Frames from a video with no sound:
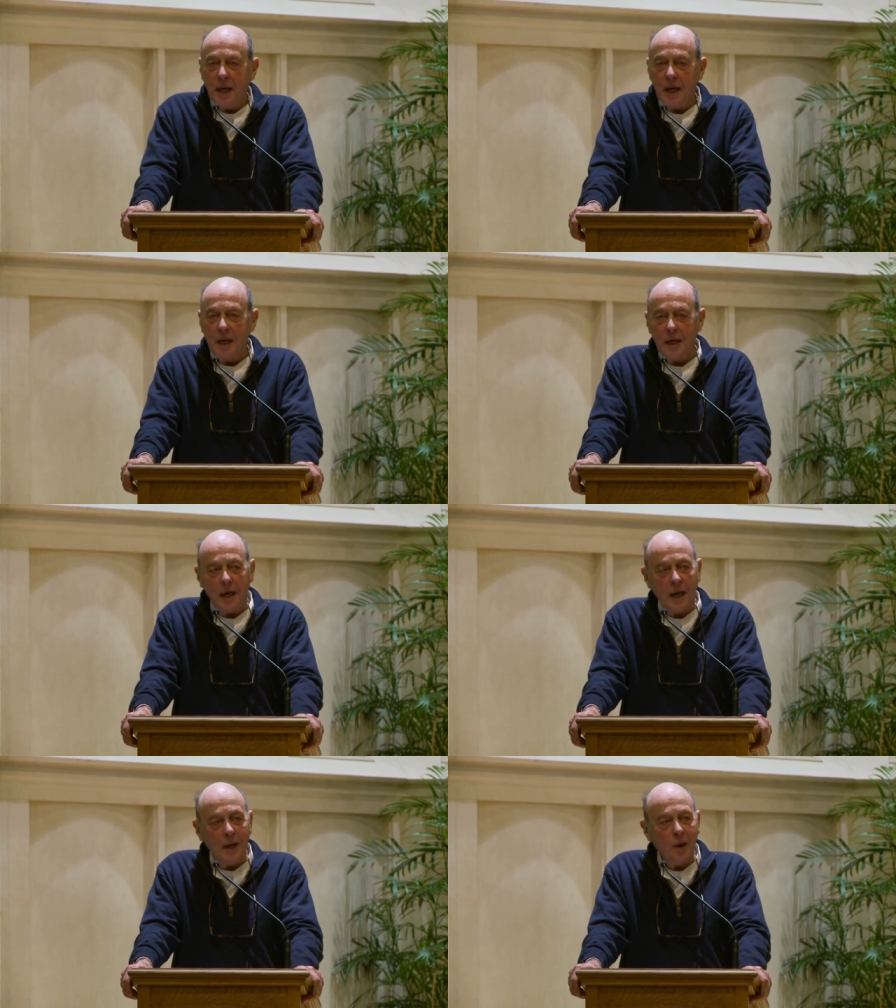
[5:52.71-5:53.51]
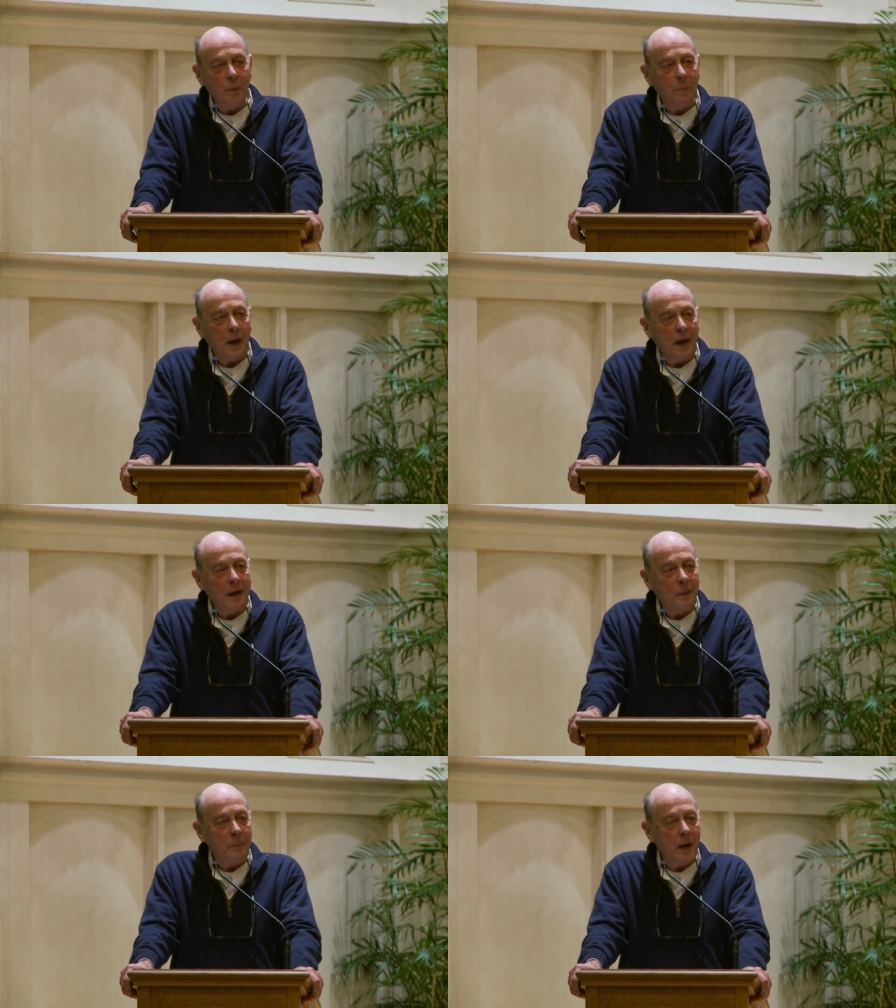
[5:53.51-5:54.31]
and I hope I
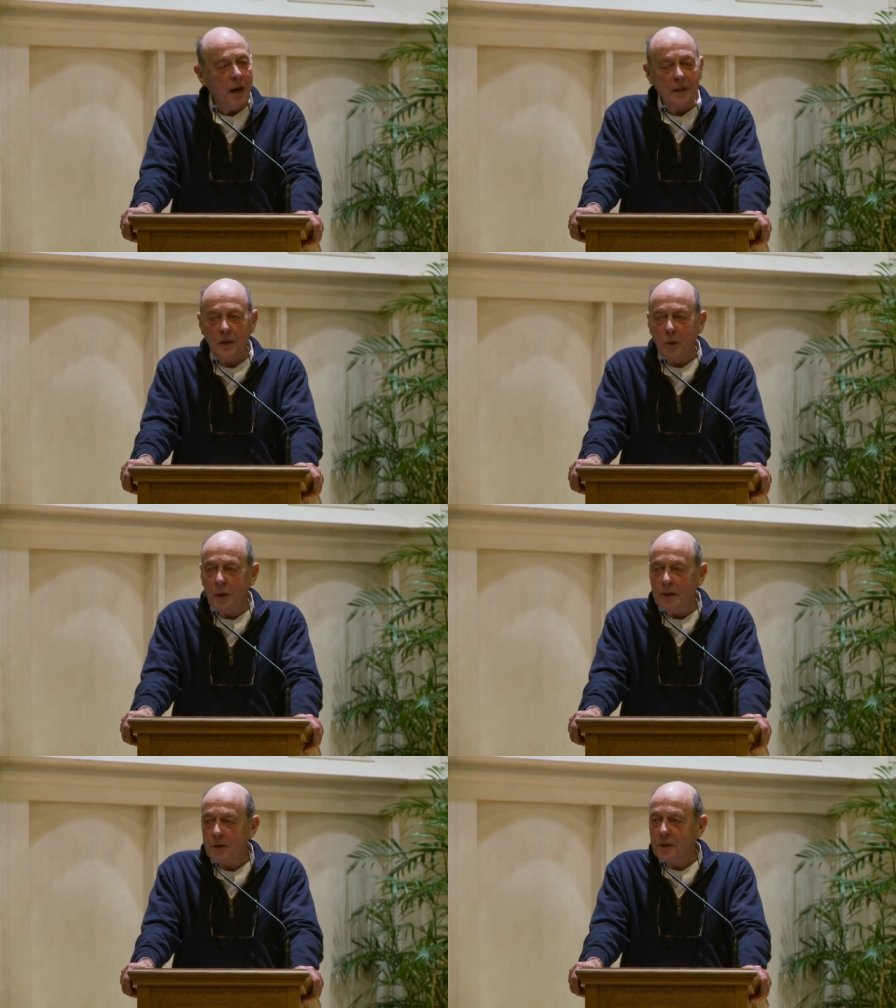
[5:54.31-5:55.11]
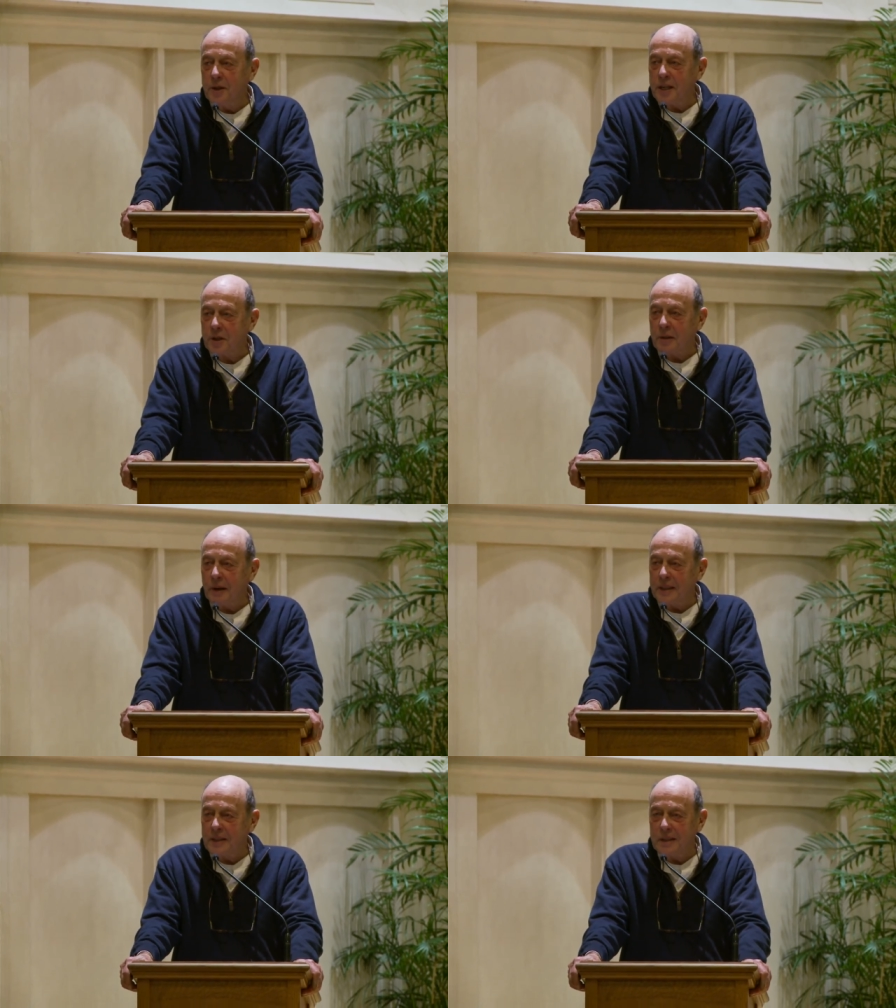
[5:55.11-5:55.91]
am not going to
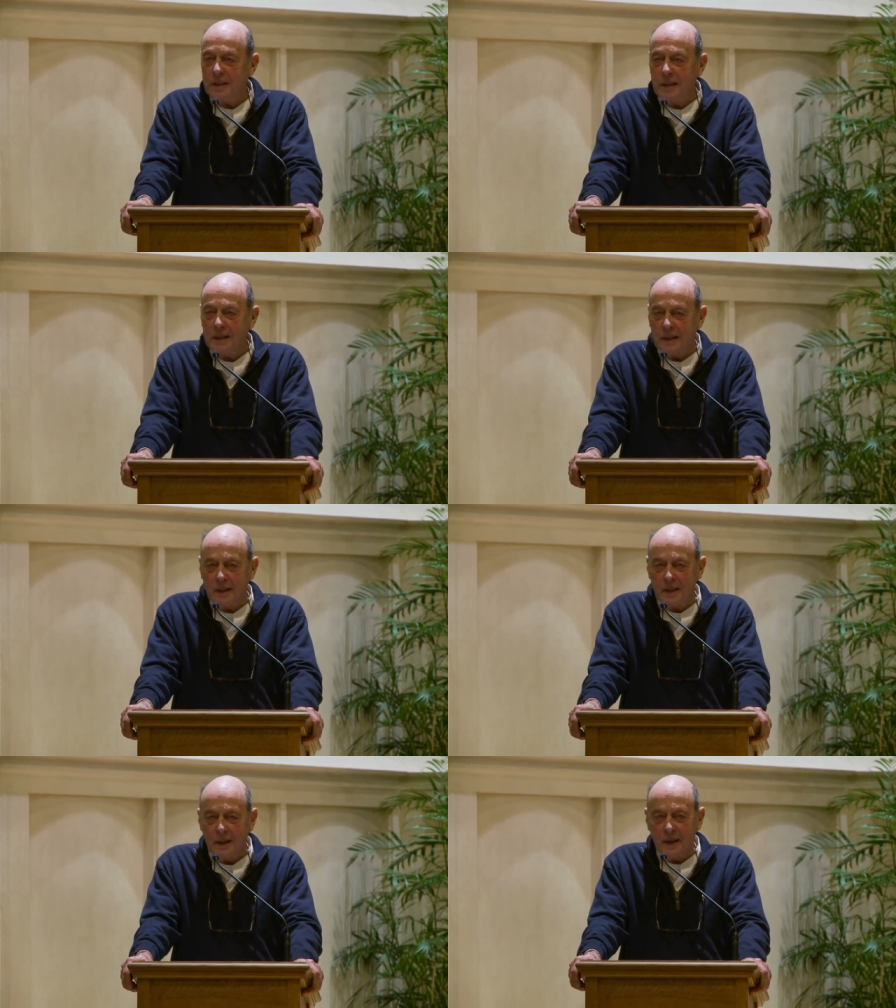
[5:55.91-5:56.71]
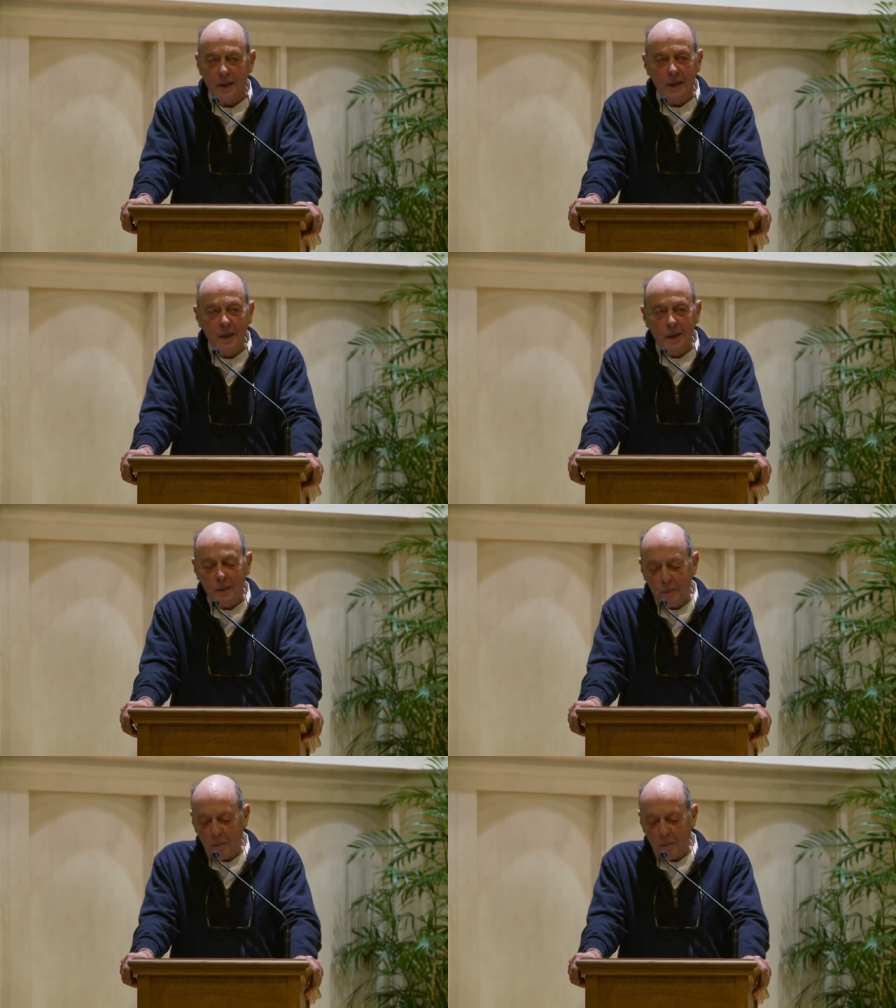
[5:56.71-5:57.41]
desecrate uh,